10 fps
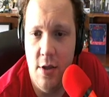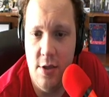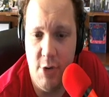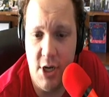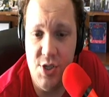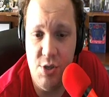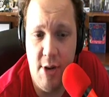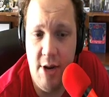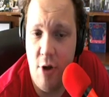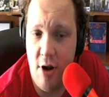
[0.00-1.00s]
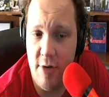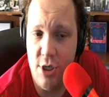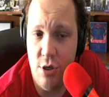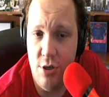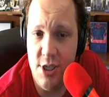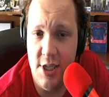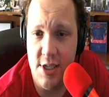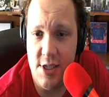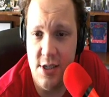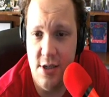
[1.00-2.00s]
Because you may want to return to
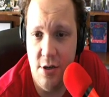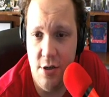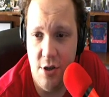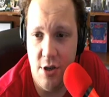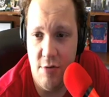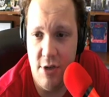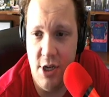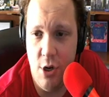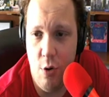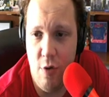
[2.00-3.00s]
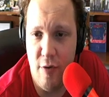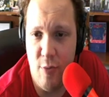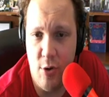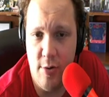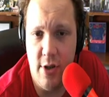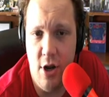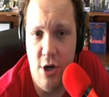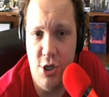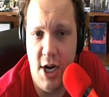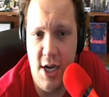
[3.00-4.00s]
this. You can really go overboard with
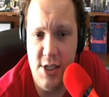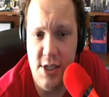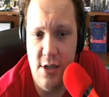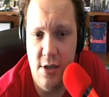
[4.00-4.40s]
contrast,